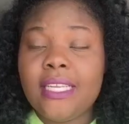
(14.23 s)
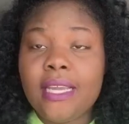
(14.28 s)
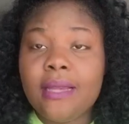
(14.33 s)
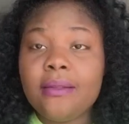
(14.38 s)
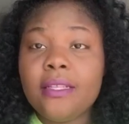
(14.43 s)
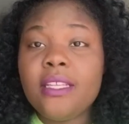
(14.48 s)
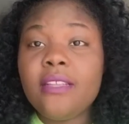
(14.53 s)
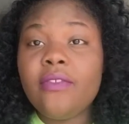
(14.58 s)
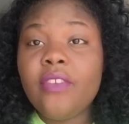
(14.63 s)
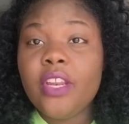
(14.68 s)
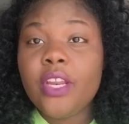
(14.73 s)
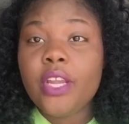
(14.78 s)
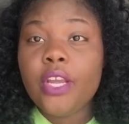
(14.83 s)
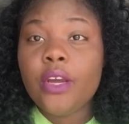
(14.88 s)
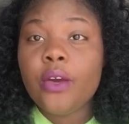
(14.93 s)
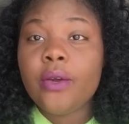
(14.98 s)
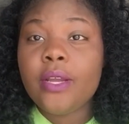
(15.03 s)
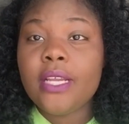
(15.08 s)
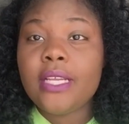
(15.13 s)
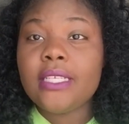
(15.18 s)
Yeah, this
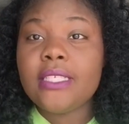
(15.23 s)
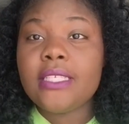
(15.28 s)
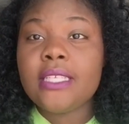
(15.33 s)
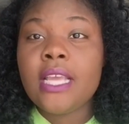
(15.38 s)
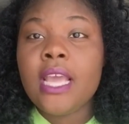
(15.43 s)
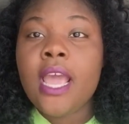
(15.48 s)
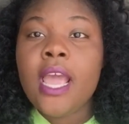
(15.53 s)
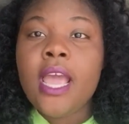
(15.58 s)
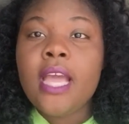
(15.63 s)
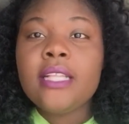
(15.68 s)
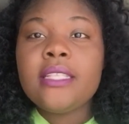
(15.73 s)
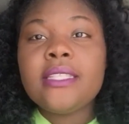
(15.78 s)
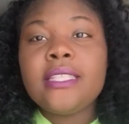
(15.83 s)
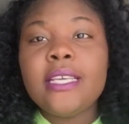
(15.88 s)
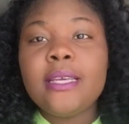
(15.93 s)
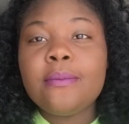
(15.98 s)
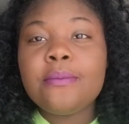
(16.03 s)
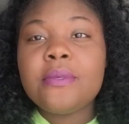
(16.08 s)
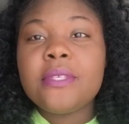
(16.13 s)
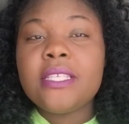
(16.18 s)
video is
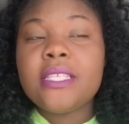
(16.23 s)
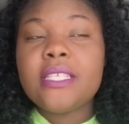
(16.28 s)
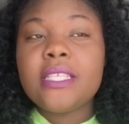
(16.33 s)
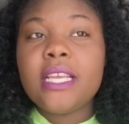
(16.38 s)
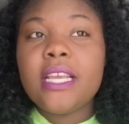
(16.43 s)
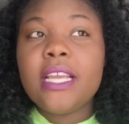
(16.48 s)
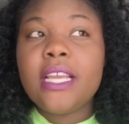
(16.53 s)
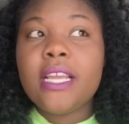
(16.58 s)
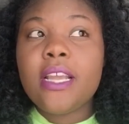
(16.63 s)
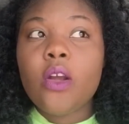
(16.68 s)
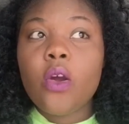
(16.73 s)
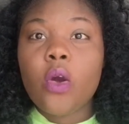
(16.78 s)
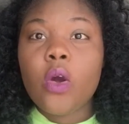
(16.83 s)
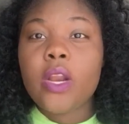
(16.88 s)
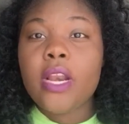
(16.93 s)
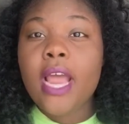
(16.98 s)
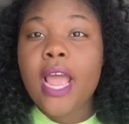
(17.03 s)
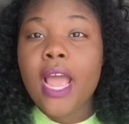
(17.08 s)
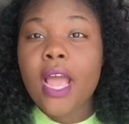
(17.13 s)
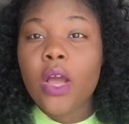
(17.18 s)
tips
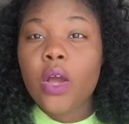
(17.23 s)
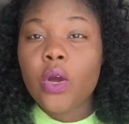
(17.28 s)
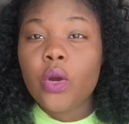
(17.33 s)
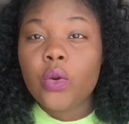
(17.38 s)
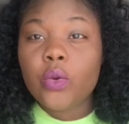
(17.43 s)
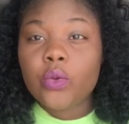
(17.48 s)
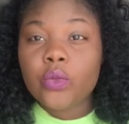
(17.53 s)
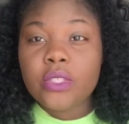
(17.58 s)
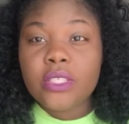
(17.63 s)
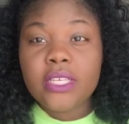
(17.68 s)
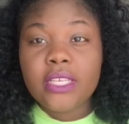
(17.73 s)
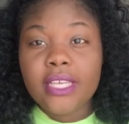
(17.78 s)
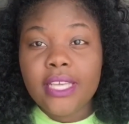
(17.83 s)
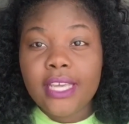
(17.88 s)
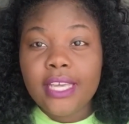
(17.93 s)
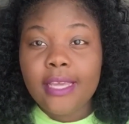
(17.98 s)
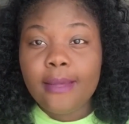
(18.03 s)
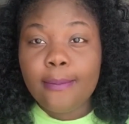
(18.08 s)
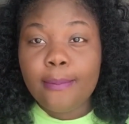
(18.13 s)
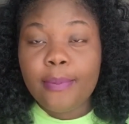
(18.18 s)
on how to
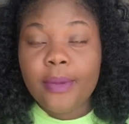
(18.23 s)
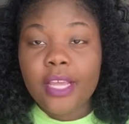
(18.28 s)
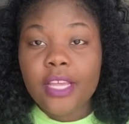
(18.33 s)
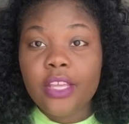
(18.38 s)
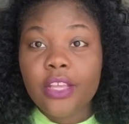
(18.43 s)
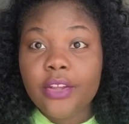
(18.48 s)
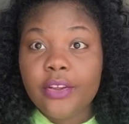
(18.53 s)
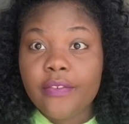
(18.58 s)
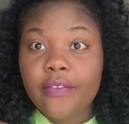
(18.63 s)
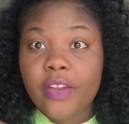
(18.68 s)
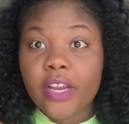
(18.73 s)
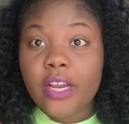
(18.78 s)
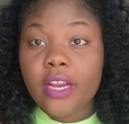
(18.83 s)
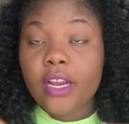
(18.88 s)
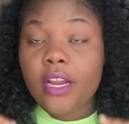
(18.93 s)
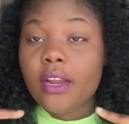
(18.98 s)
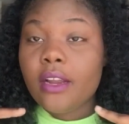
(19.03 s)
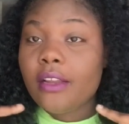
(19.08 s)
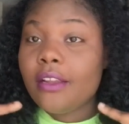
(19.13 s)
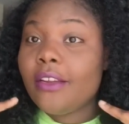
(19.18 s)
keep your fair
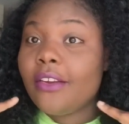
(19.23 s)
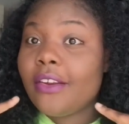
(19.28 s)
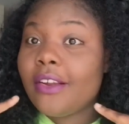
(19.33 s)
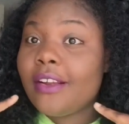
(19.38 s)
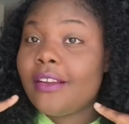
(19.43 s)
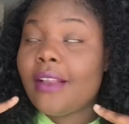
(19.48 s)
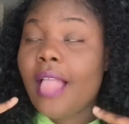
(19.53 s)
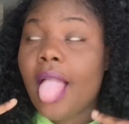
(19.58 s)
your